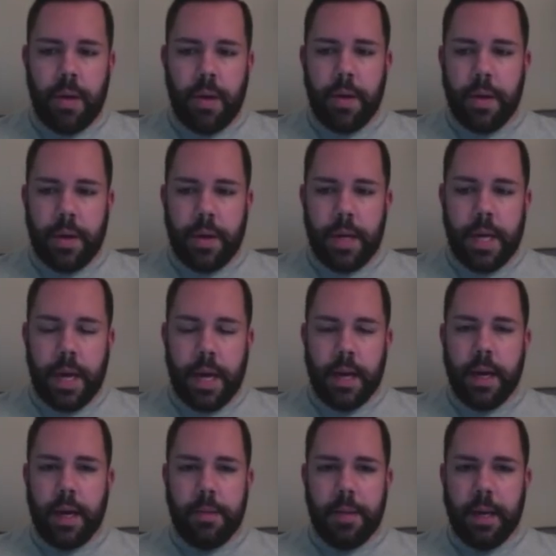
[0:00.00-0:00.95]
yeah,
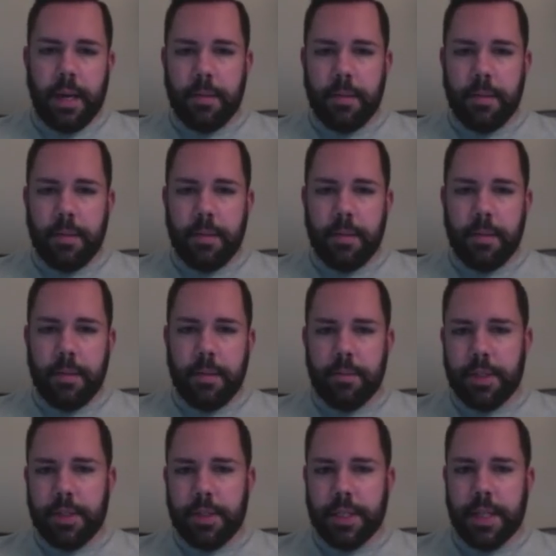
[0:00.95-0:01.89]
I mean, I can pretty much
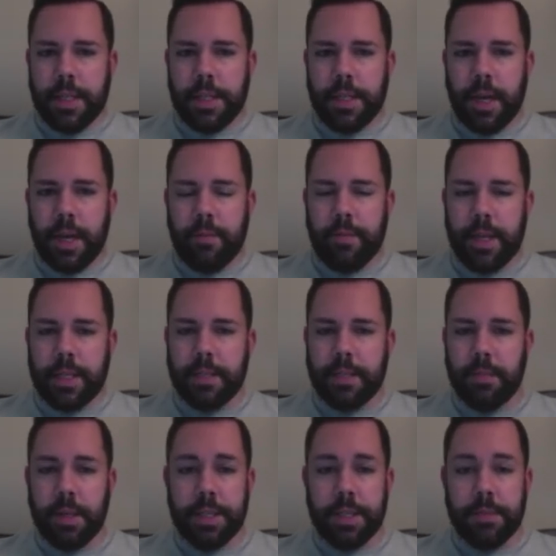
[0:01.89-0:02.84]
just take this off
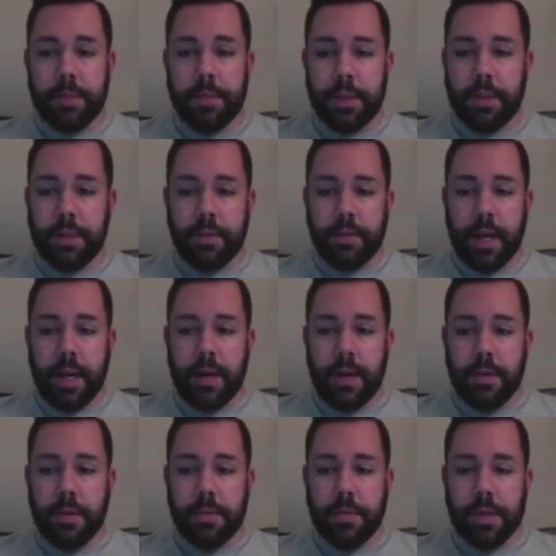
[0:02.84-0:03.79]
next month's budget for
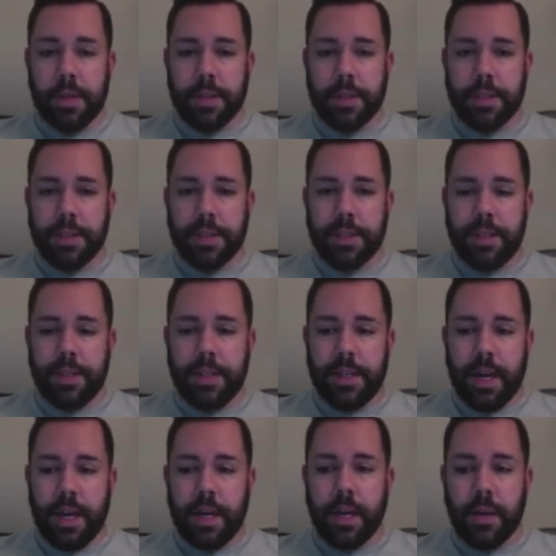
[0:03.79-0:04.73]
now, because
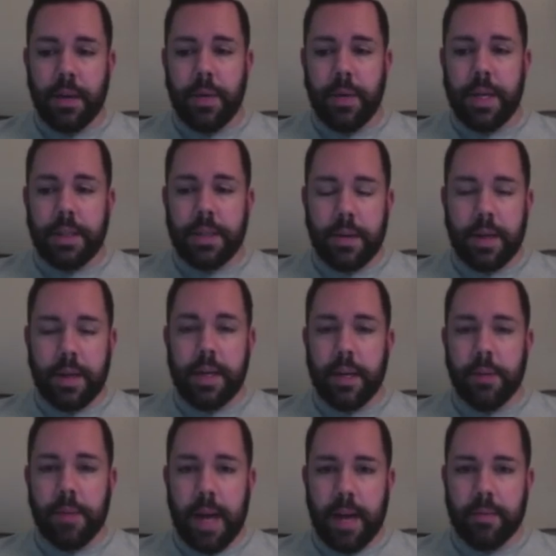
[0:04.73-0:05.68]
I got to wait till I
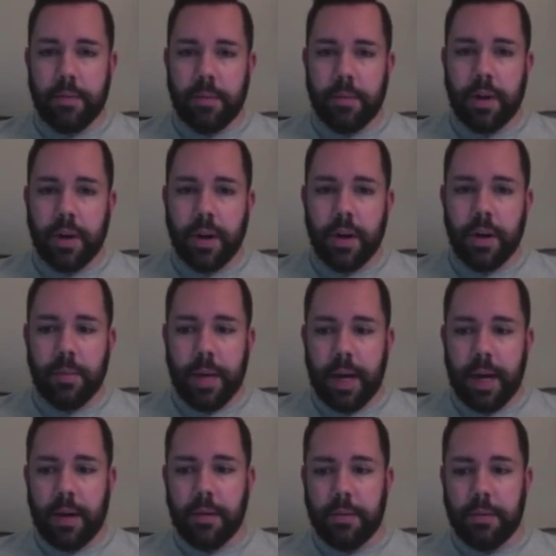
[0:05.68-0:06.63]
hear back from her
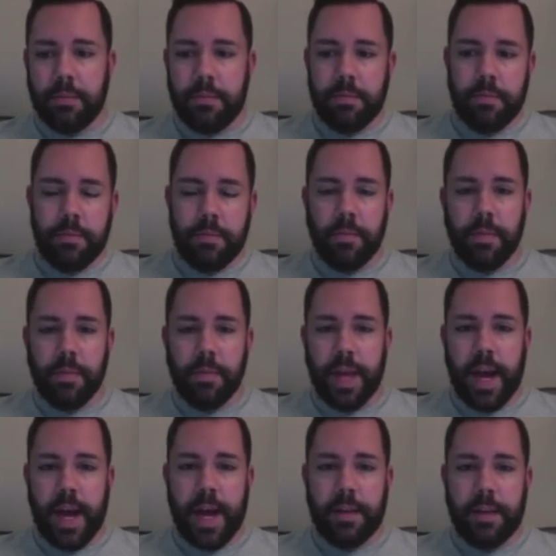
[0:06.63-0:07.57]
about
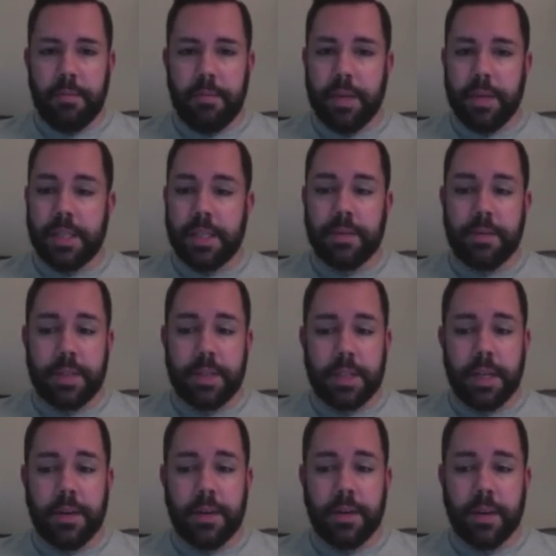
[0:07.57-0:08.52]
that. Because if it's
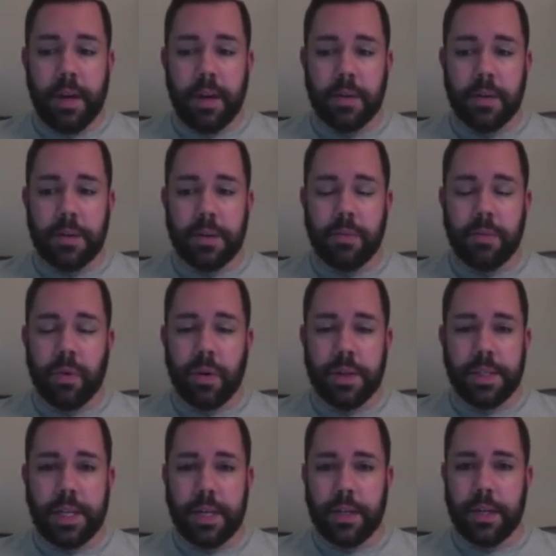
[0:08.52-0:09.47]
$100 or more a
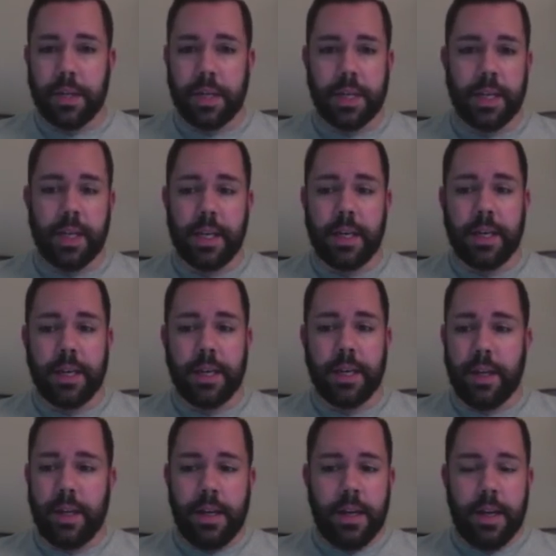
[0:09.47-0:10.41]
session again,
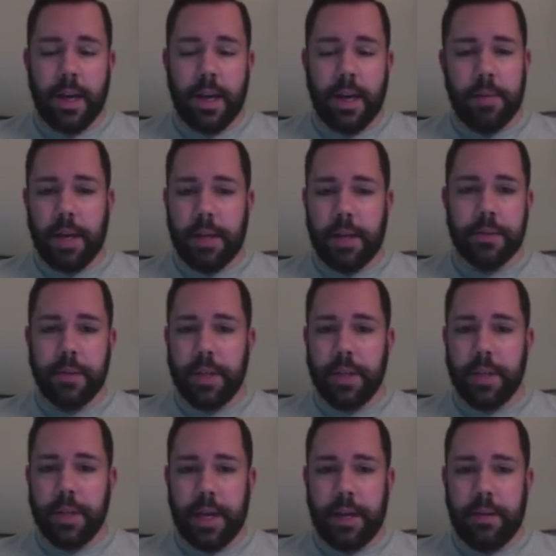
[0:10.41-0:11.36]
I'm not doing
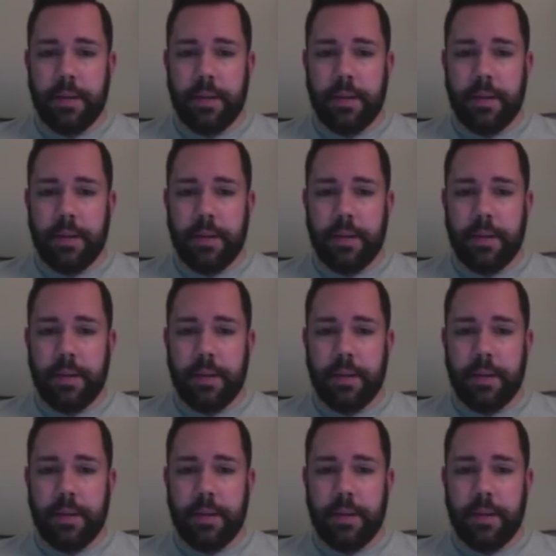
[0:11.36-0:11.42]
that.